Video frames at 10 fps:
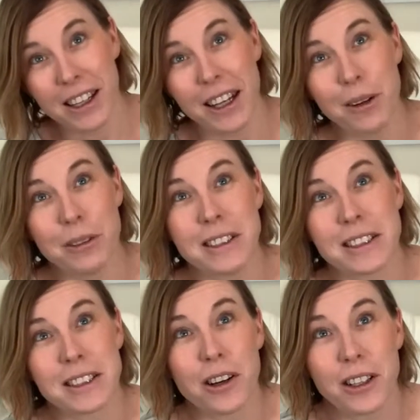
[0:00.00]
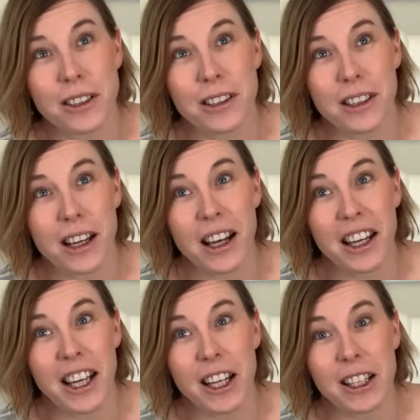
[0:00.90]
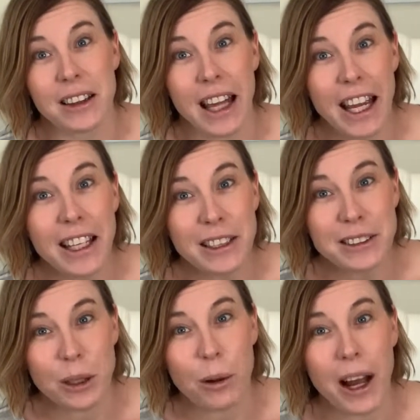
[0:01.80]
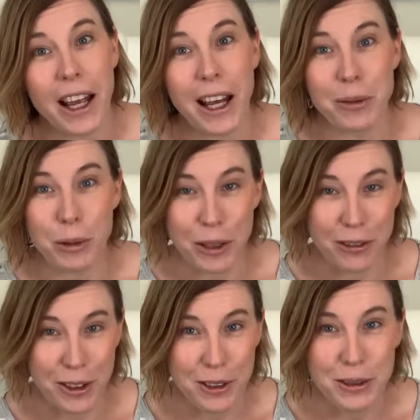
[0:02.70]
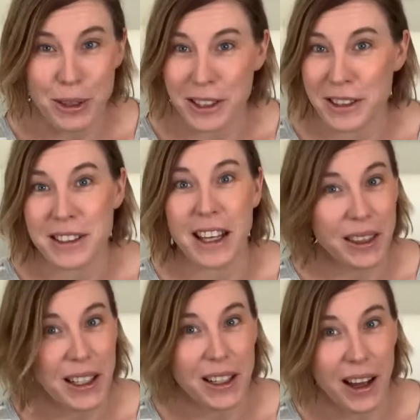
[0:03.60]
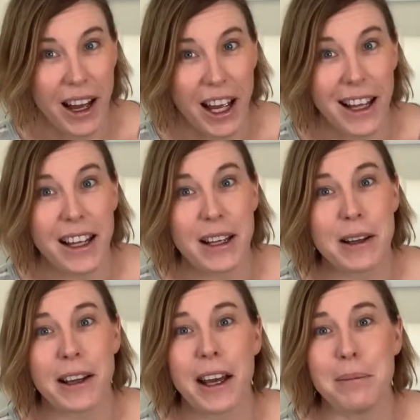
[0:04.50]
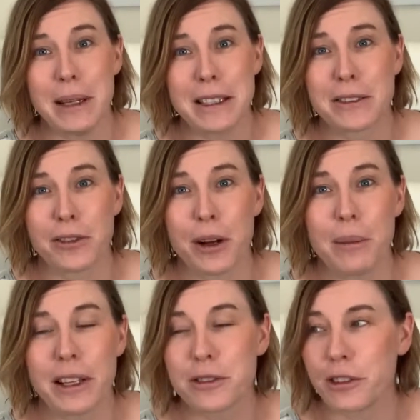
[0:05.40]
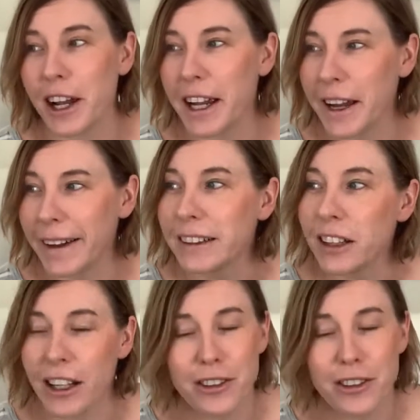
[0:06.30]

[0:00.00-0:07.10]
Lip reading: It was on a lake, so I had water views, which is something I had missed from Australia.